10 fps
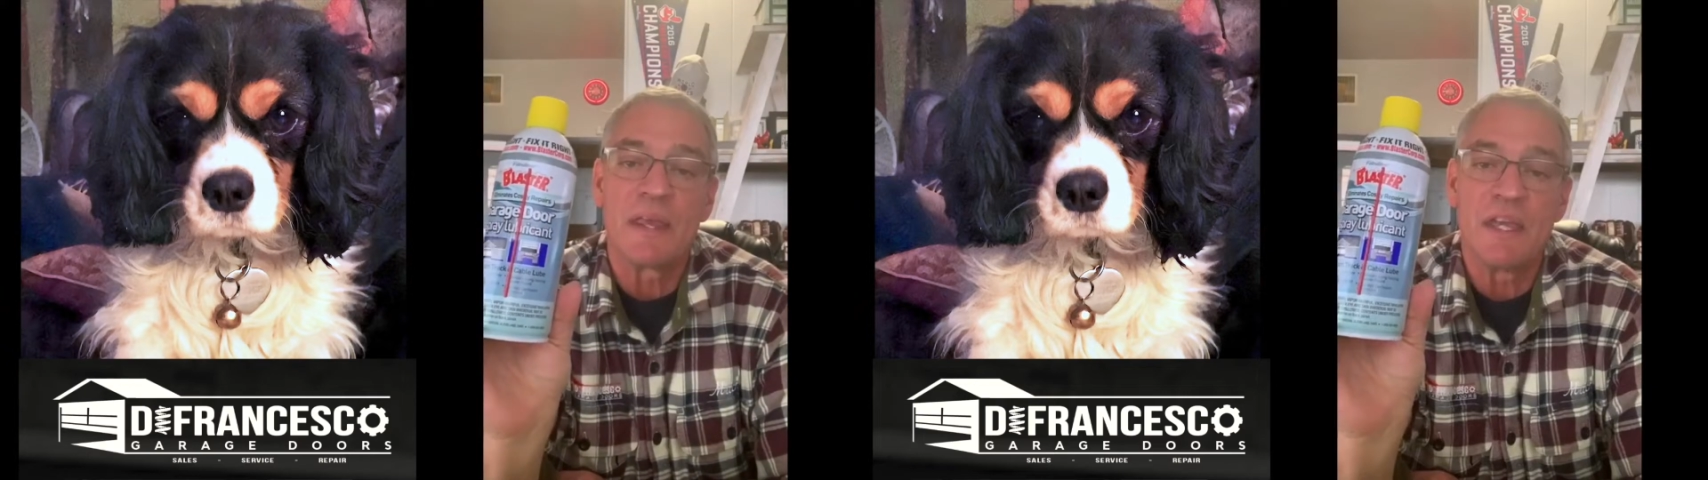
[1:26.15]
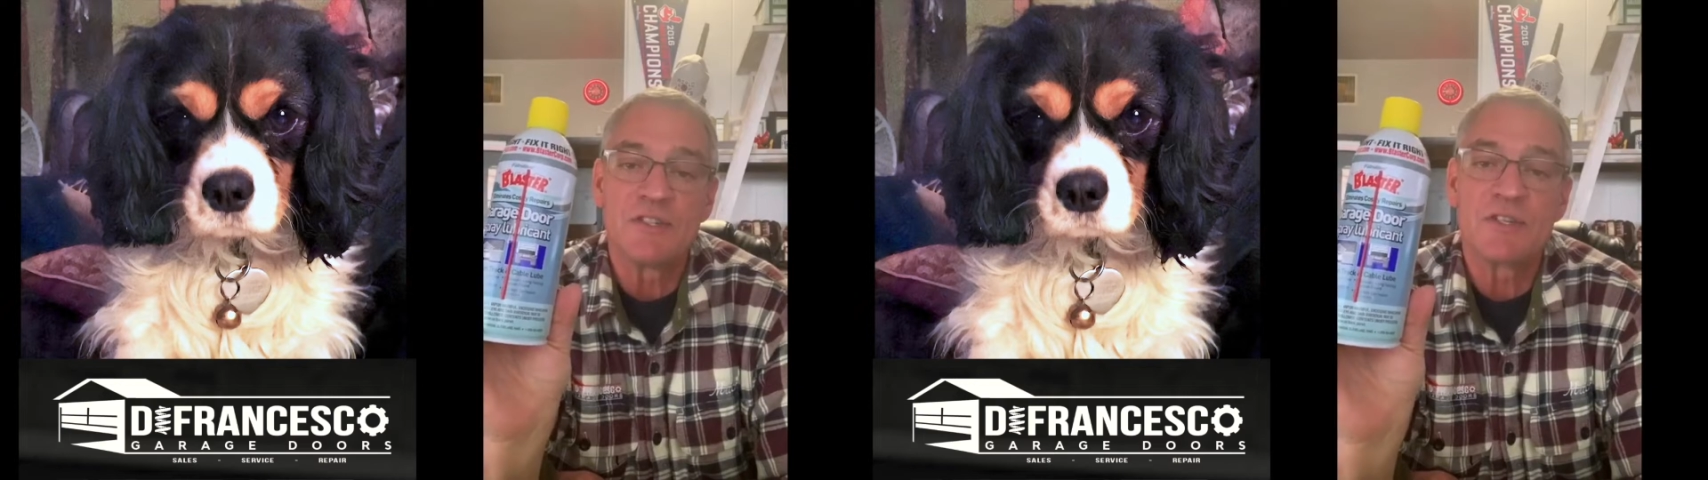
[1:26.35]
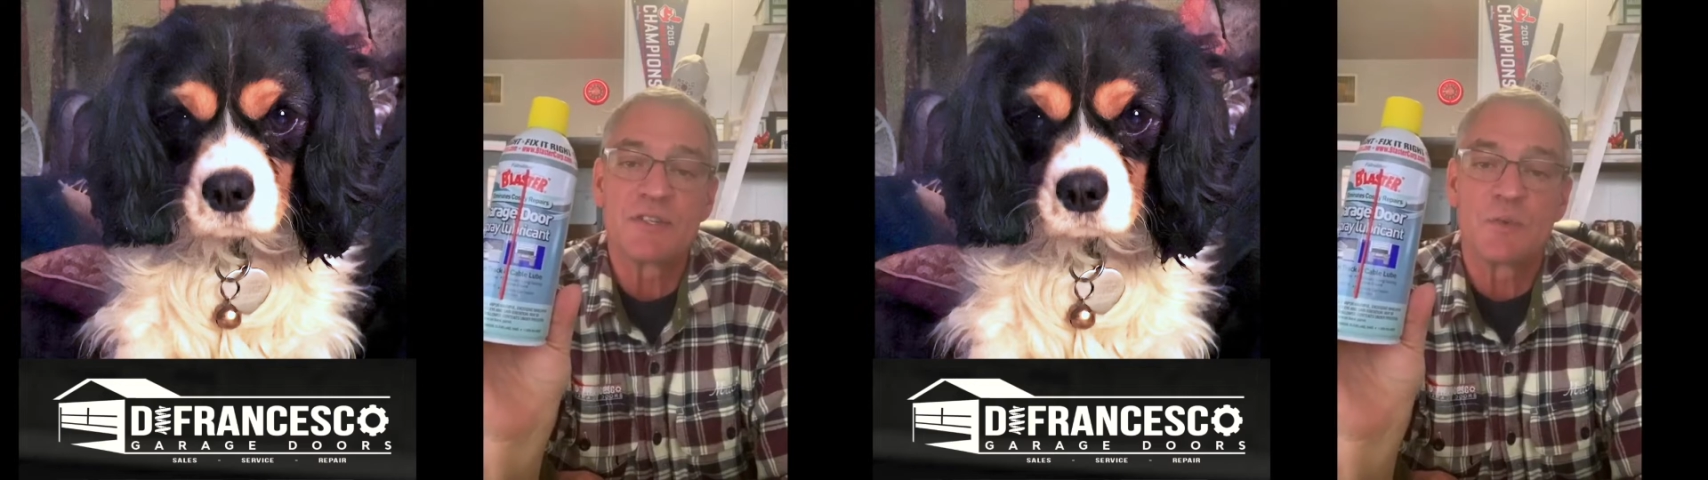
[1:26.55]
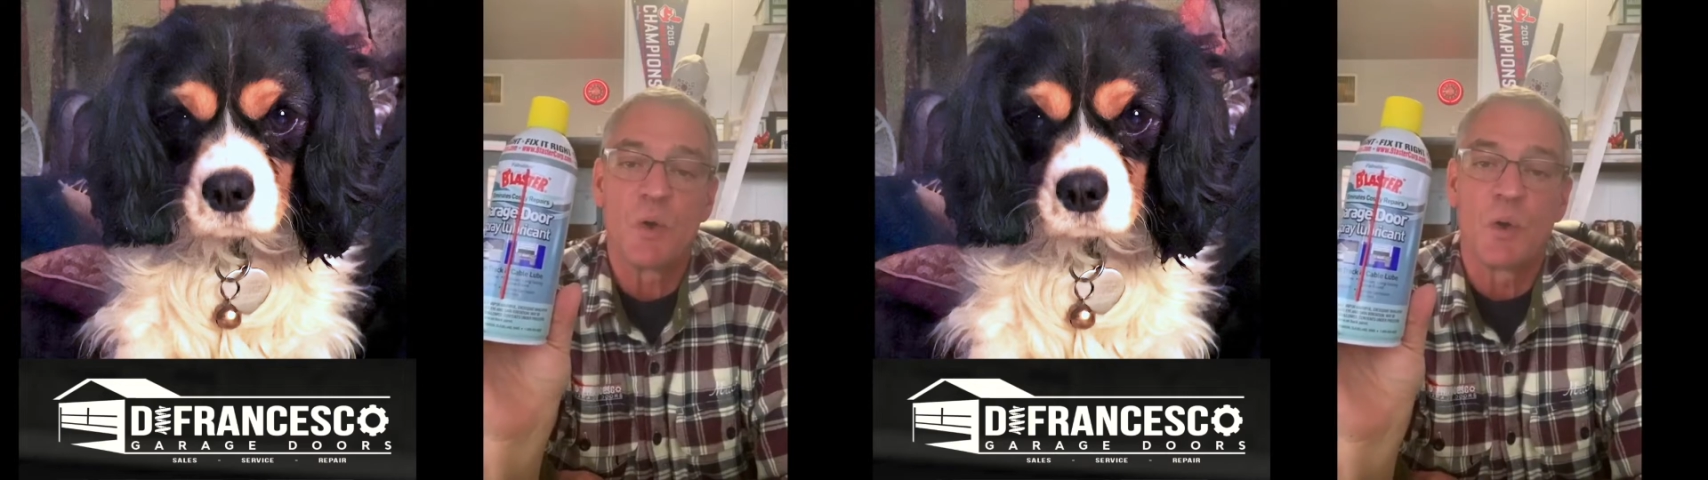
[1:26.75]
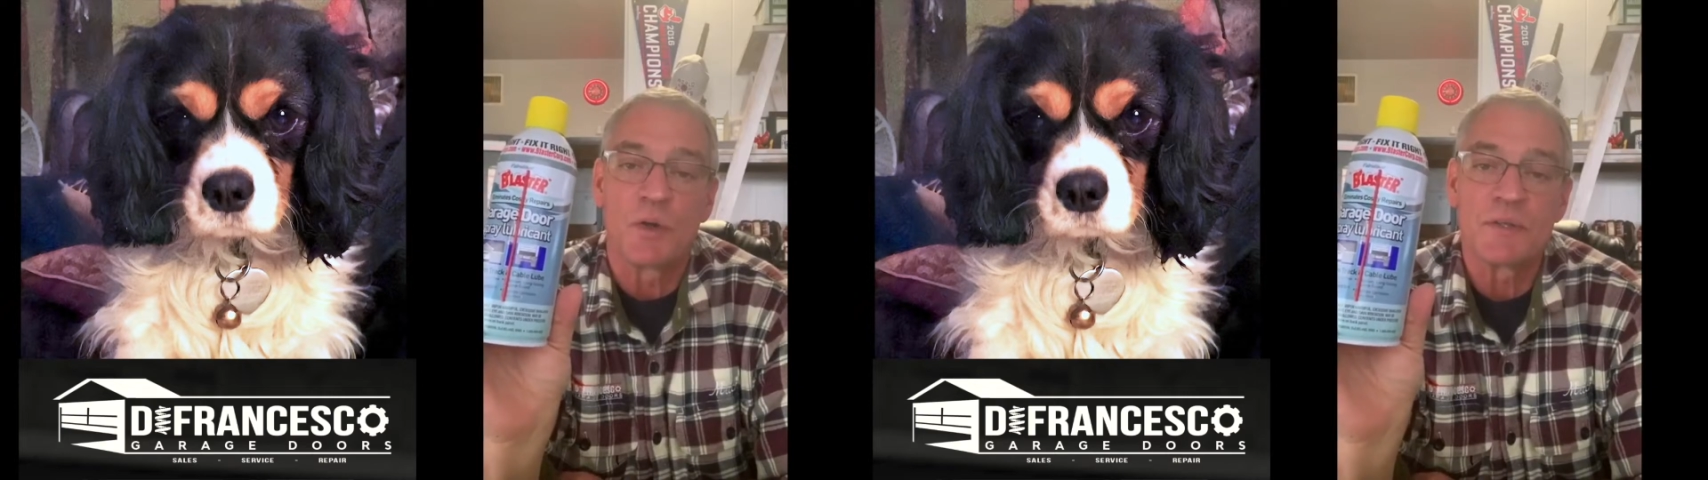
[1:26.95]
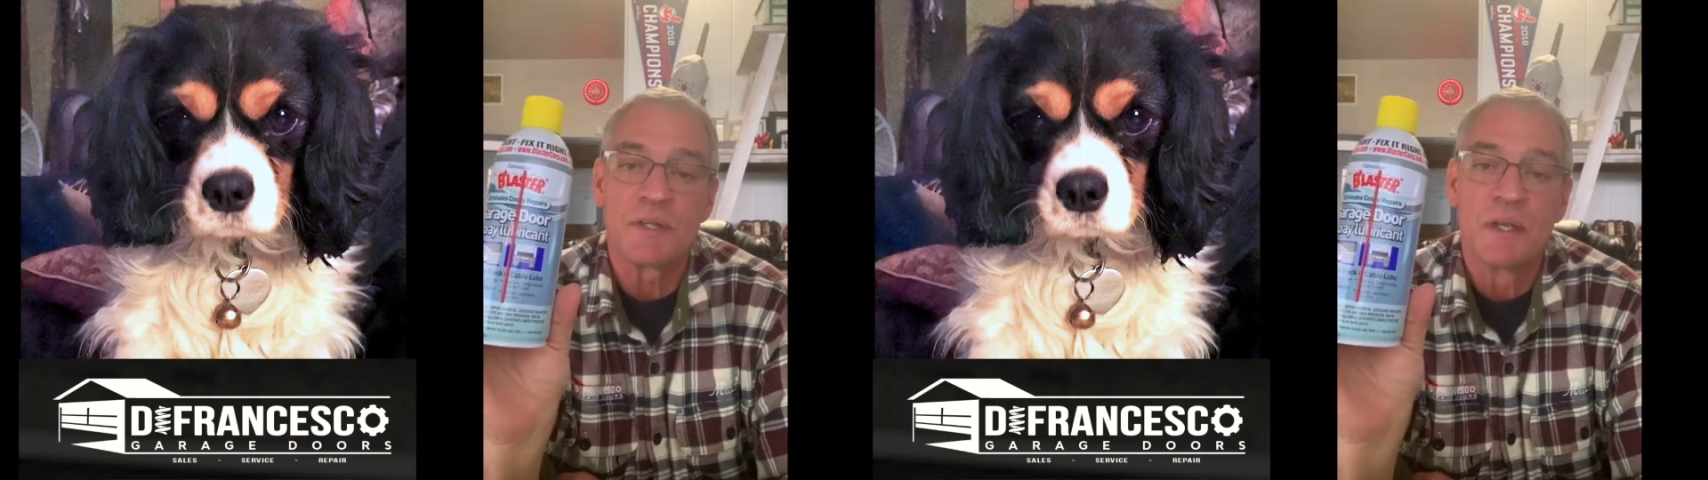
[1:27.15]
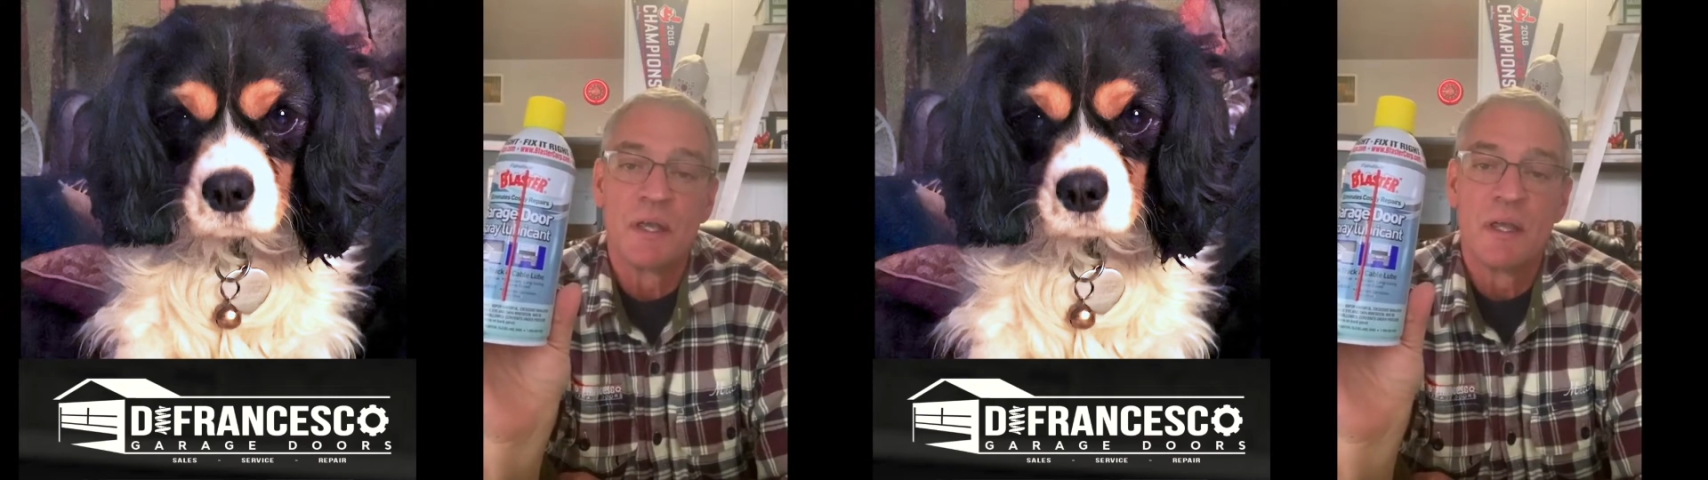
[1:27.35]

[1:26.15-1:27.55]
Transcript: hinges and rollers.